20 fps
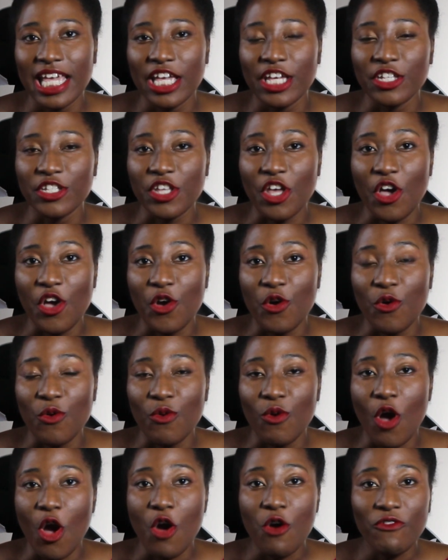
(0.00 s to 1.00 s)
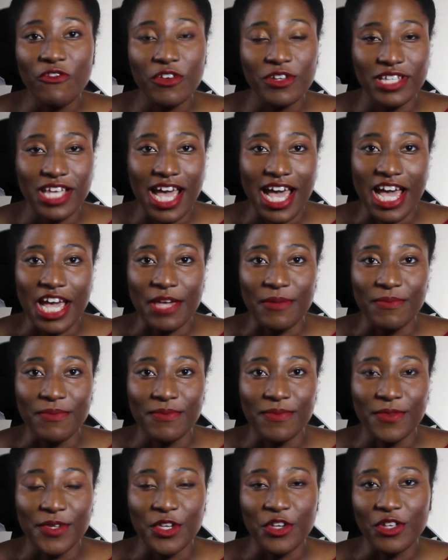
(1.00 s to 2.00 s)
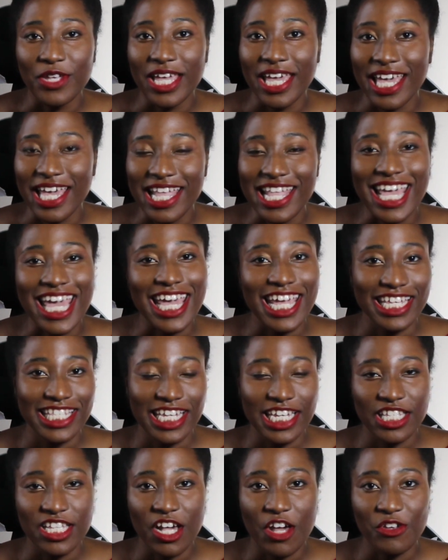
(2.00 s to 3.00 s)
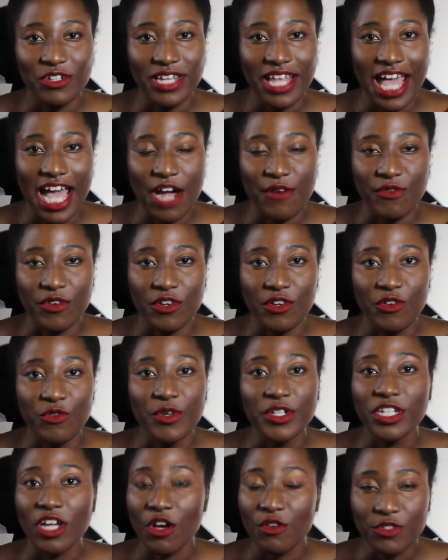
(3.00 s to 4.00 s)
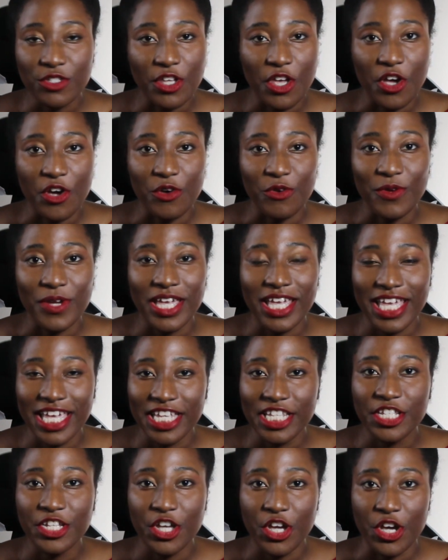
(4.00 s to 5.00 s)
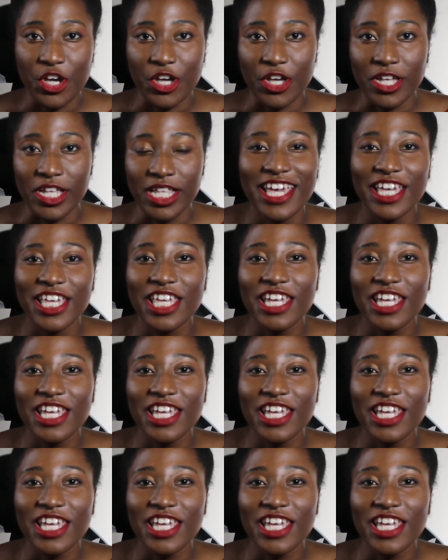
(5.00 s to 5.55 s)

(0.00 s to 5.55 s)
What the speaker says: So overtime, you'd get $18 an hour, which also is good.